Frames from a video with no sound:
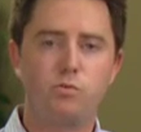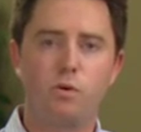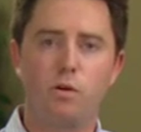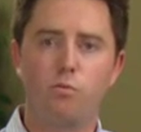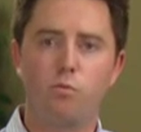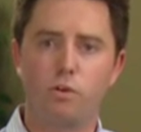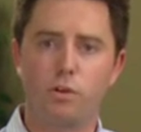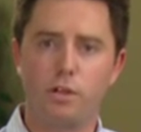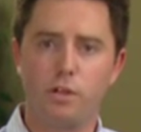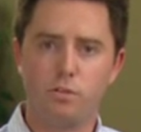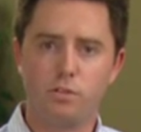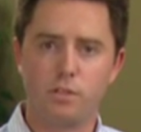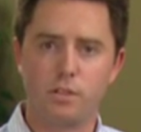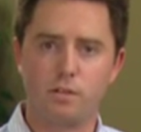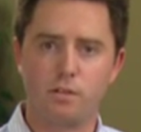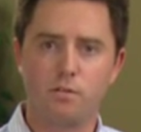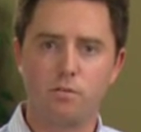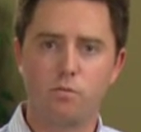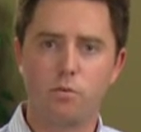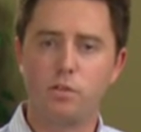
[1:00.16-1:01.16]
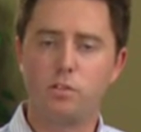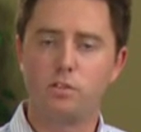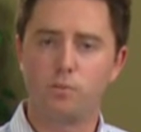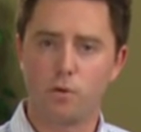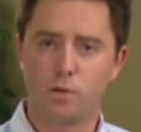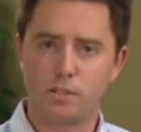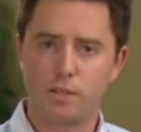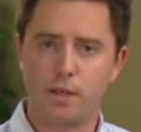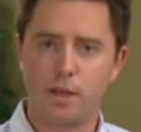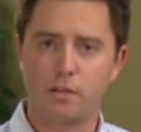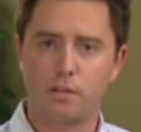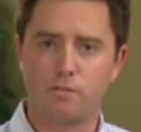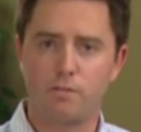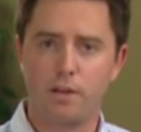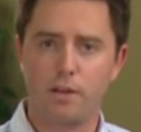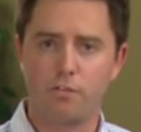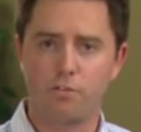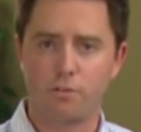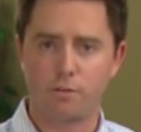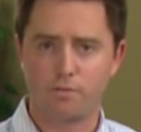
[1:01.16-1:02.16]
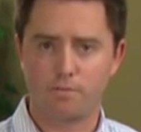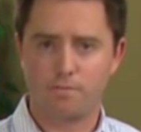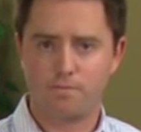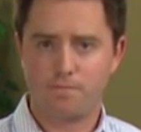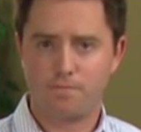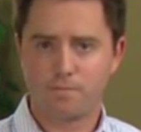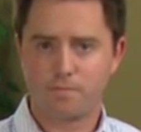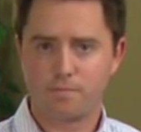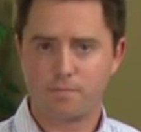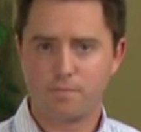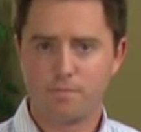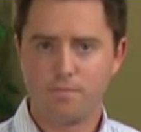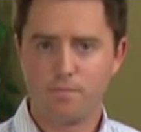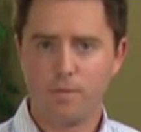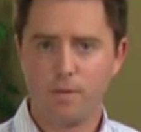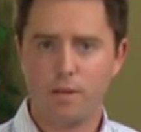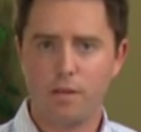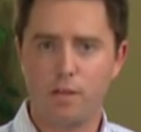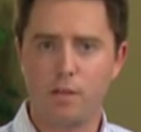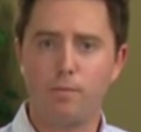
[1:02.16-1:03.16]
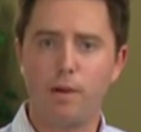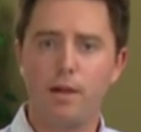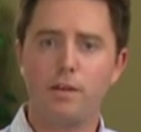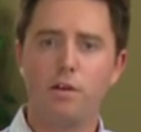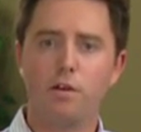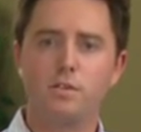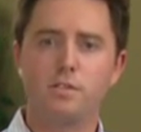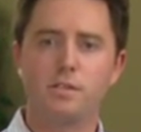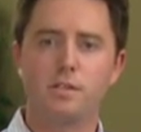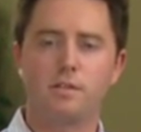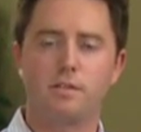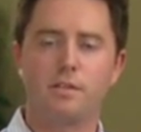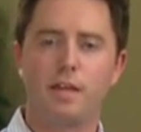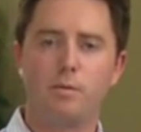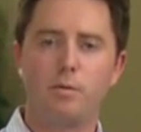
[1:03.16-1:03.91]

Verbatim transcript: which one we're using, we use voice activation. You might notice that the